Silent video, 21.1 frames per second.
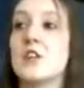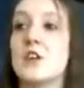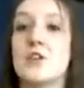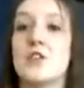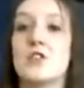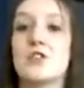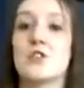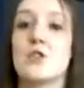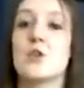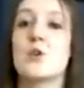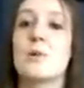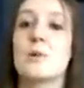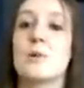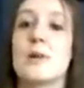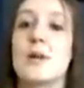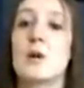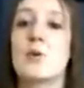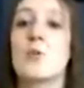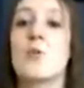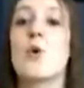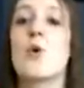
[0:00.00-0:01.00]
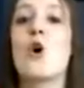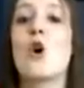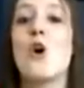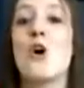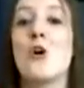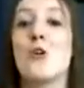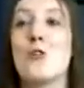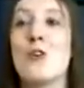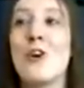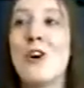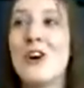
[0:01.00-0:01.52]
You know, you just saw him like walk
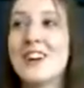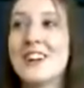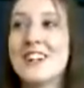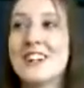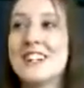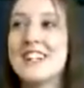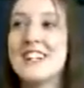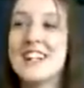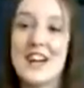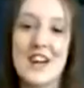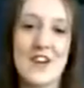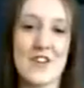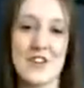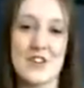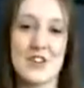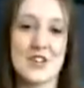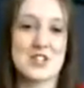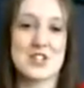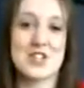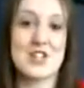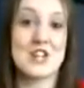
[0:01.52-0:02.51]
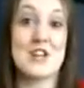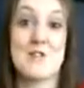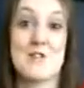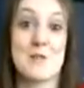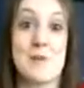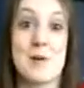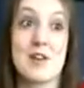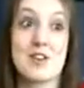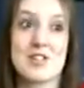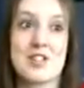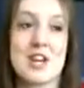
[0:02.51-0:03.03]
off. And they just didn't
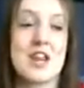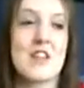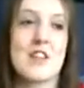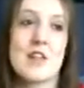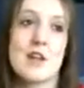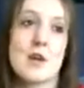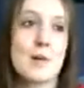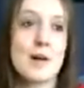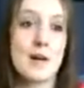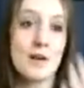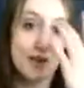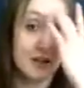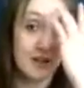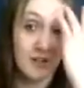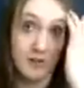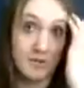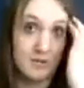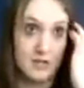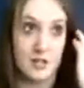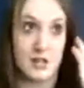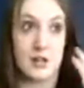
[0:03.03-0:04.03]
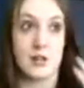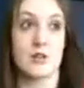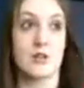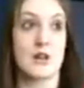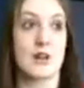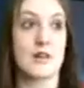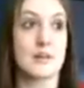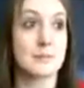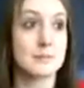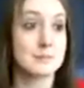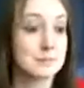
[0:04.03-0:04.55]
even mention anything about it. And I was like,
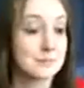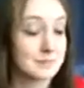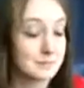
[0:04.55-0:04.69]
alright then.